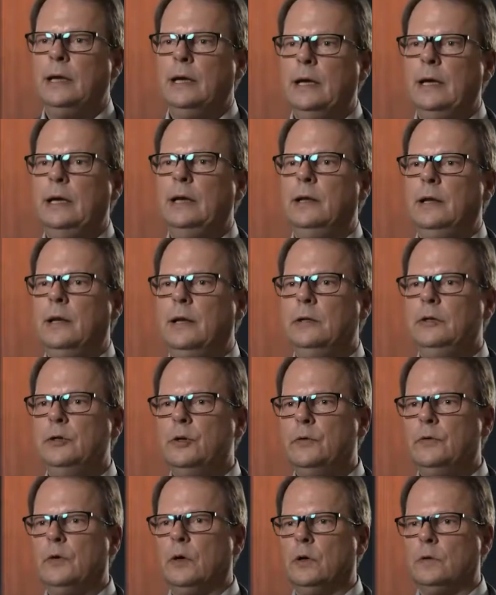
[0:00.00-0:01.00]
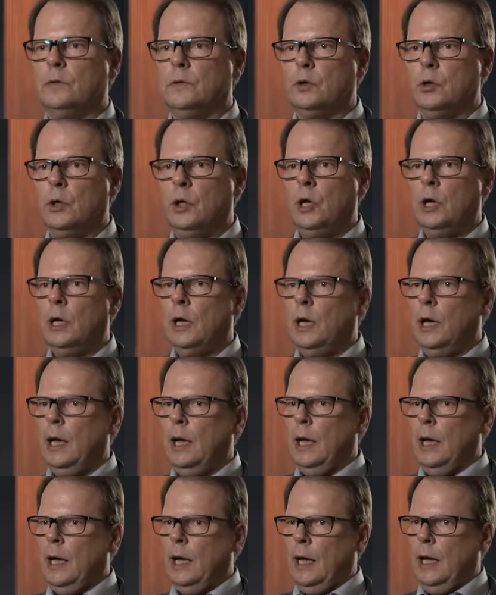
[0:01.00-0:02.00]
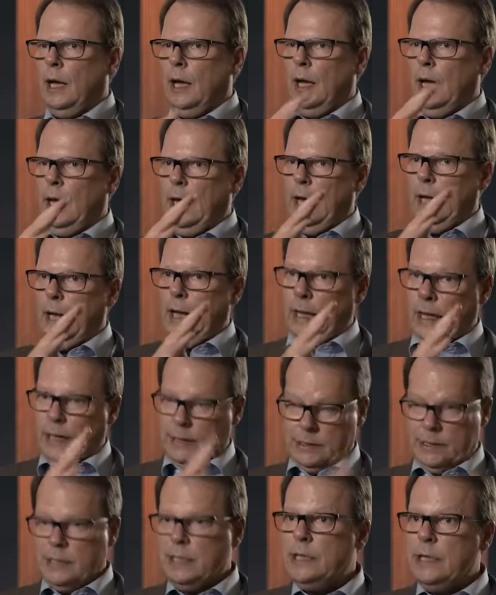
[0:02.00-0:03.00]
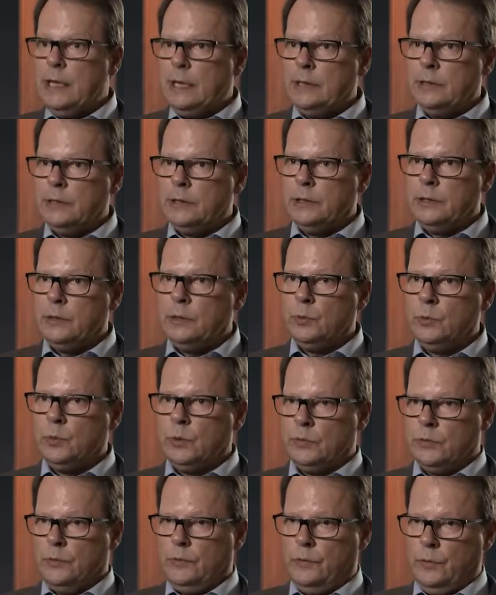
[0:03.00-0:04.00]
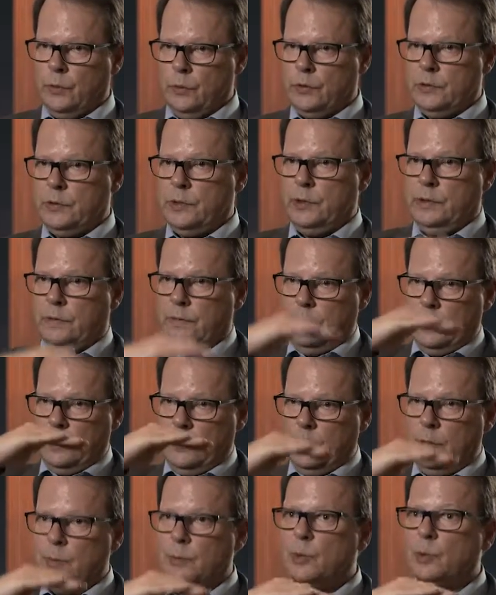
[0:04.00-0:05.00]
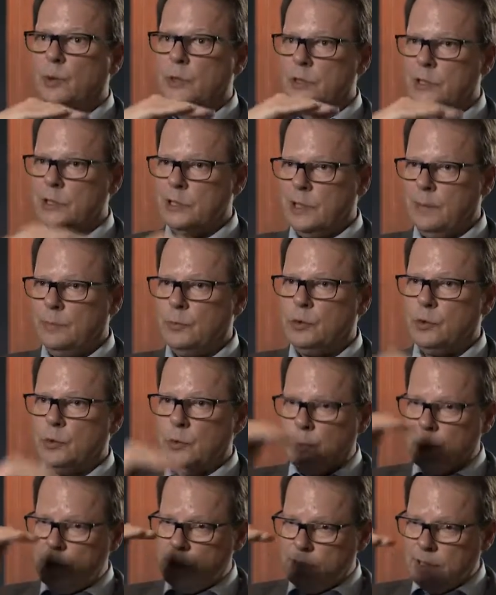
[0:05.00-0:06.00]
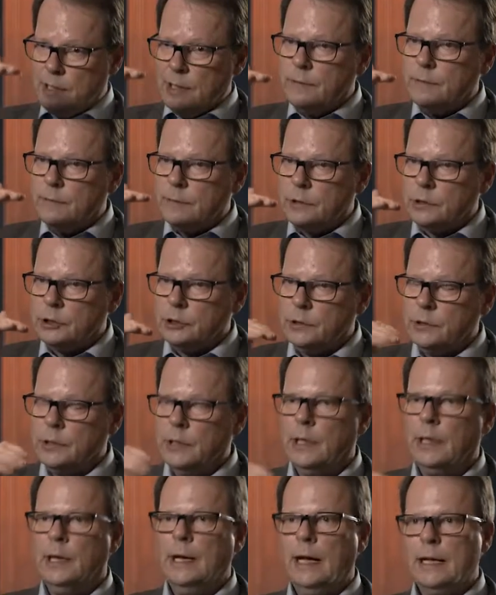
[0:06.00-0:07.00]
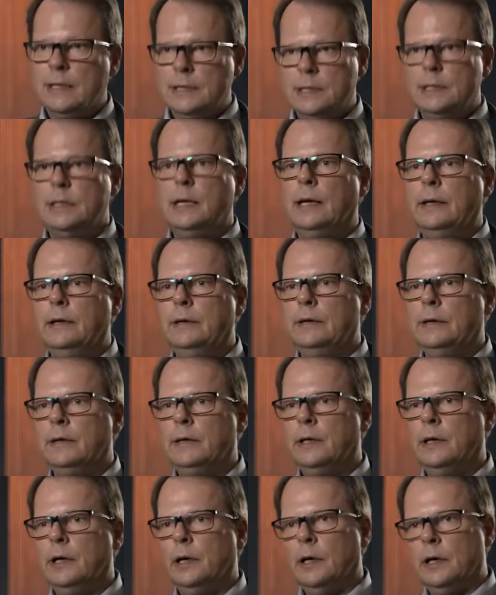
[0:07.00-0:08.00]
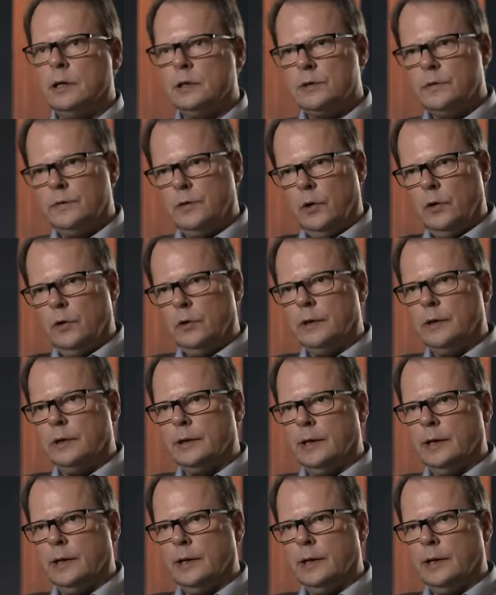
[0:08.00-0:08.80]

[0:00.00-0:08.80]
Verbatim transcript: in a new Volvo. XC90 was the first and very important step towards that vision. S90 is following